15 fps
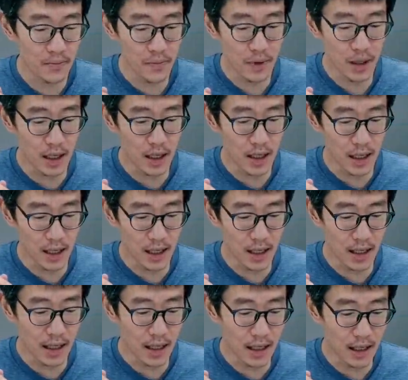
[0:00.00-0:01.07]

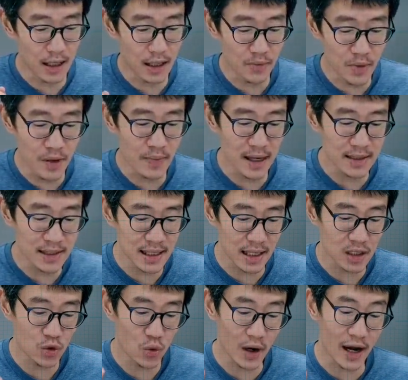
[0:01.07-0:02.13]
the Mi Band 6,
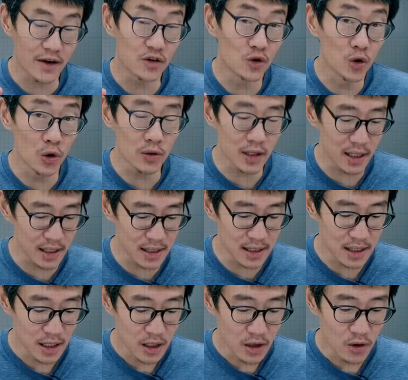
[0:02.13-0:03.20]
what I noticed
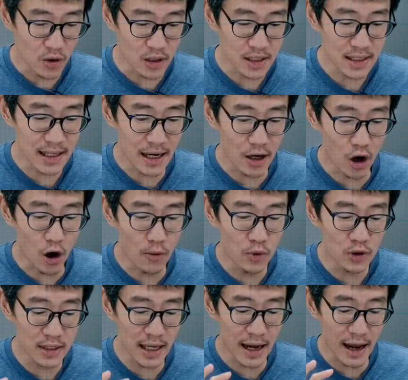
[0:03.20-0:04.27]
was that
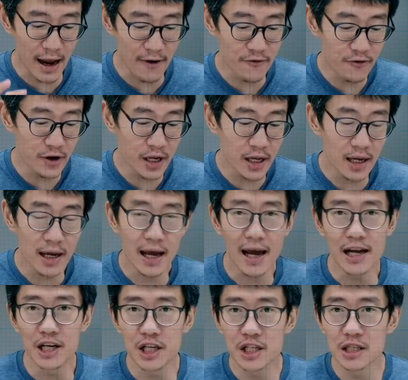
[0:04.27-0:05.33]
almost every
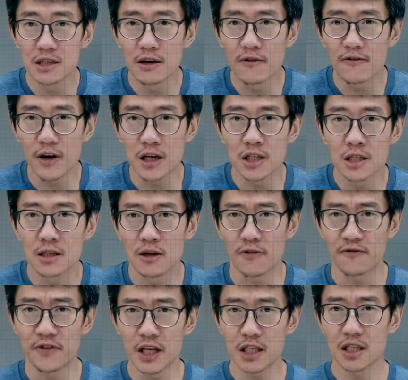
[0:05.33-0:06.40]
additional function or
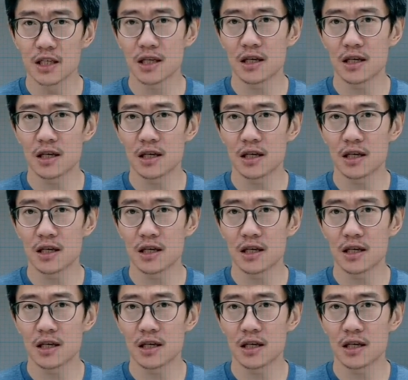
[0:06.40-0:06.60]
feature